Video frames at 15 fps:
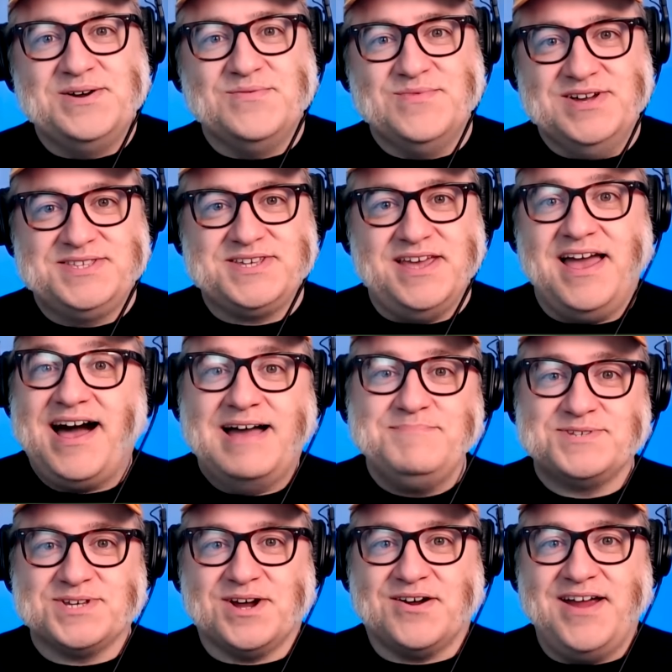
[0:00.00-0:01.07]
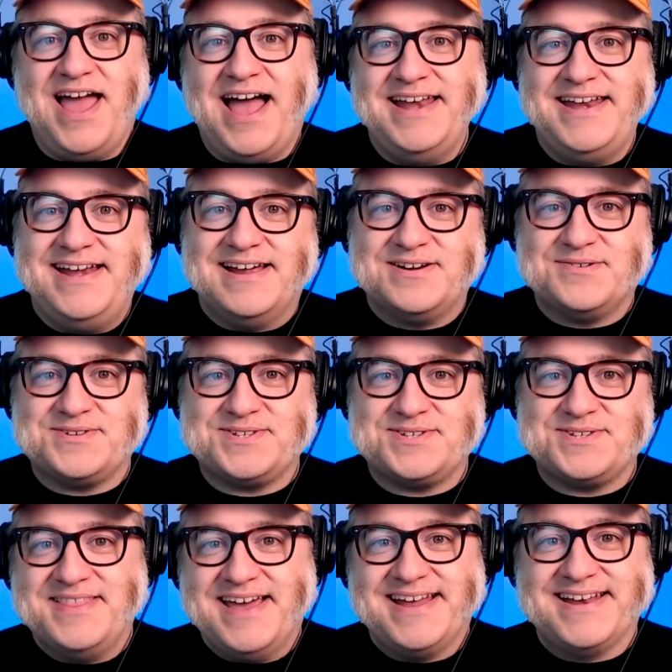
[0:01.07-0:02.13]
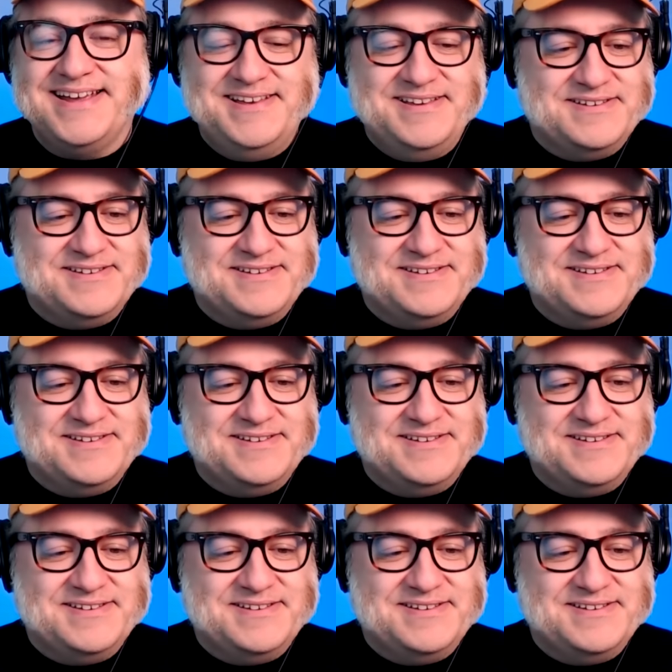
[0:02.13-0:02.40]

would say, I'm sorry, I didn't understand that.